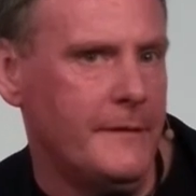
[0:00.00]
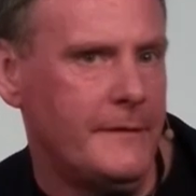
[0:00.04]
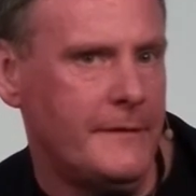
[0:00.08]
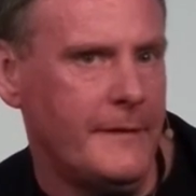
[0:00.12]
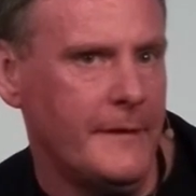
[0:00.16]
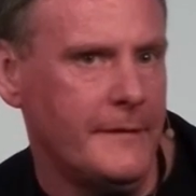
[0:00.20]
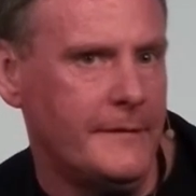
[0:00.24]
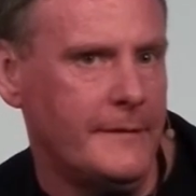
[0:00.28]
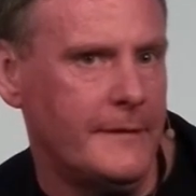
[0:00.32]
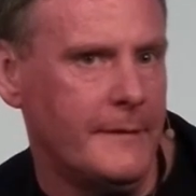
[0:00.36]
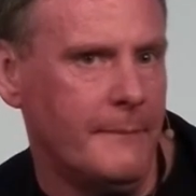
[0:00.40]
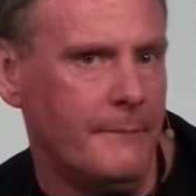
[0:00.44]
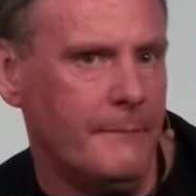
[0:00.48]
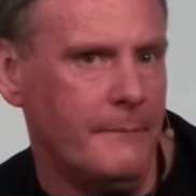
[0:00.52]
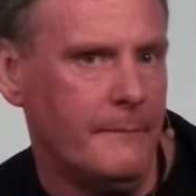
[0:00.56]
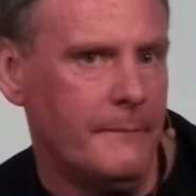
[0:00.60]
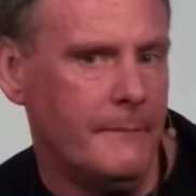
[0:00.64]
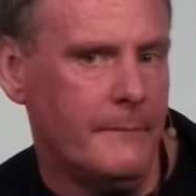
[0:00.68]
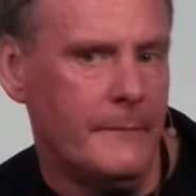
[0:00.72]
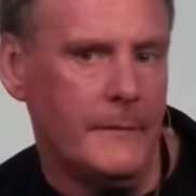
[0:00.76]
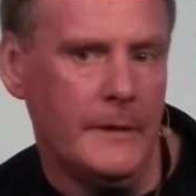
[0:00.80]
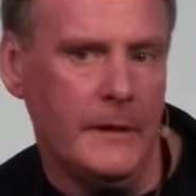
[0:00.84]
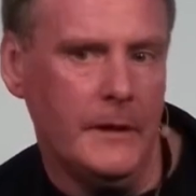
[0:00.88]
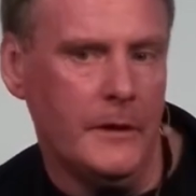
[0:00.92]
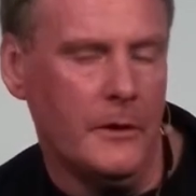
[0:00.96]
system.
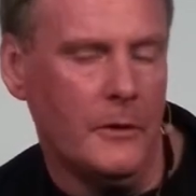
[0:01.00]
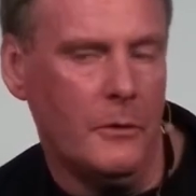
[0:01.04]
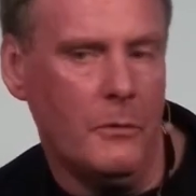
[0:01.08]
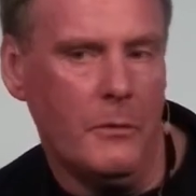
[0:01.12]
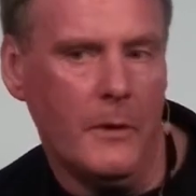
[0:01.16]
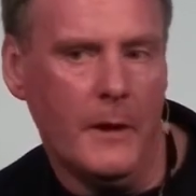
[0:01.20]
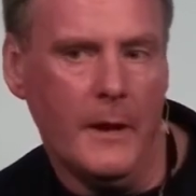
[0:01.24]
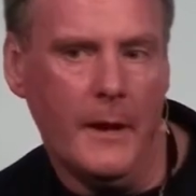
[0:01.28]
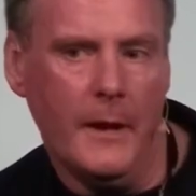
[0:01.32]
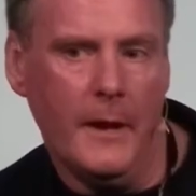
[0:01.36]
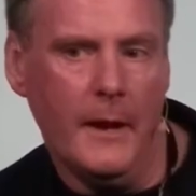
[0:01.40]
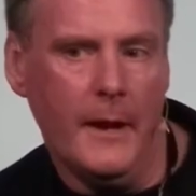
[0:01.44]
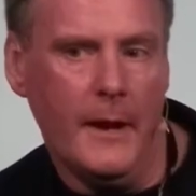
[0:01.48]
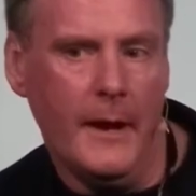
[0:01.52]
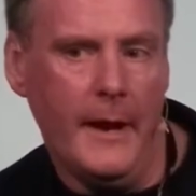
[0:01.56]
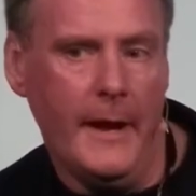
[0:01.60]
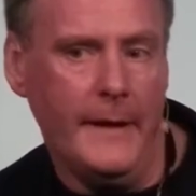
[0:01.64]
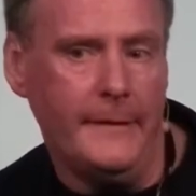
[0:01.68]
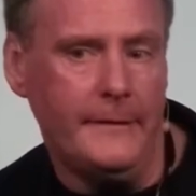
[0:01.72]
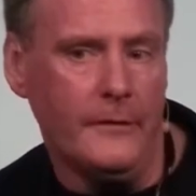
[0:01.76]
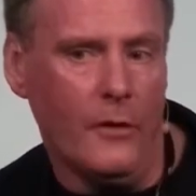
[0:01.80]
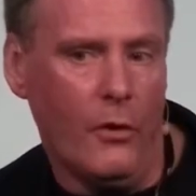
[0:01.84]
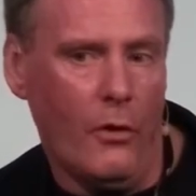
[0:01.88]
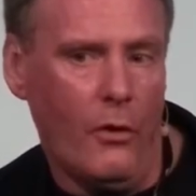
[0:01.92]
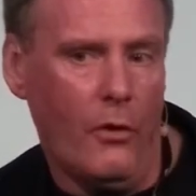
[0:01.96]

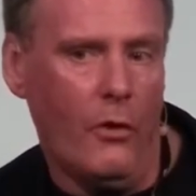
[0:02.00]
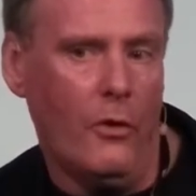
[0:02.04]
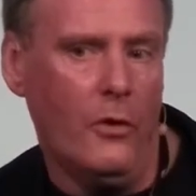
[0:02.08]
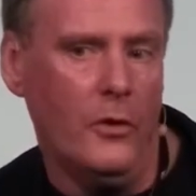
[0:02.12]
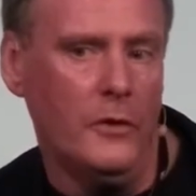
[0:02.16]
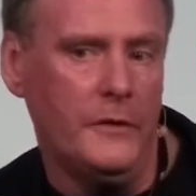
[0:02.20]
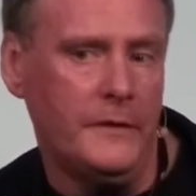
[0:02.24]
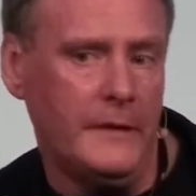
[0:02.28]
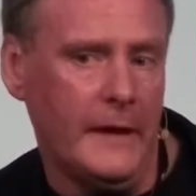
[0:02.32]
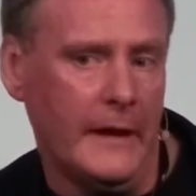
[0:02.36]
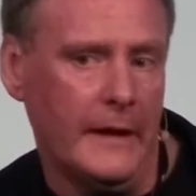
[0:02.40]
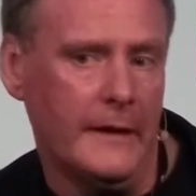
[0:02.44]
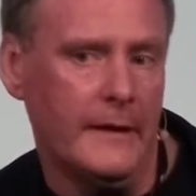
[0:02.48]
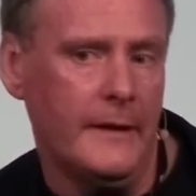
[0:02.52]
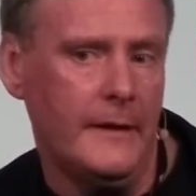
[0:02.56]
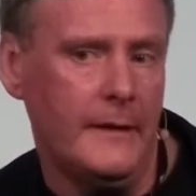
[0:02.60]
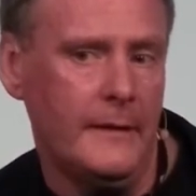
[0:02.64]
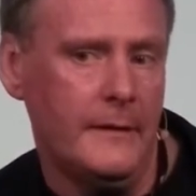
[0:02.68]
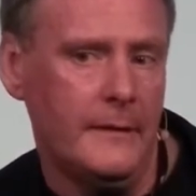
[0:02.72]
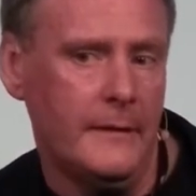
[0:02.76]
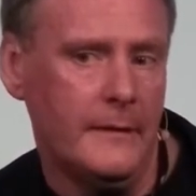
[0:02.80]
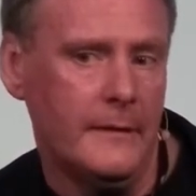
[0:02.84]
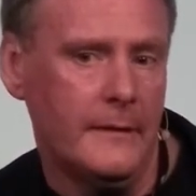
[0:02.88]
It's all data.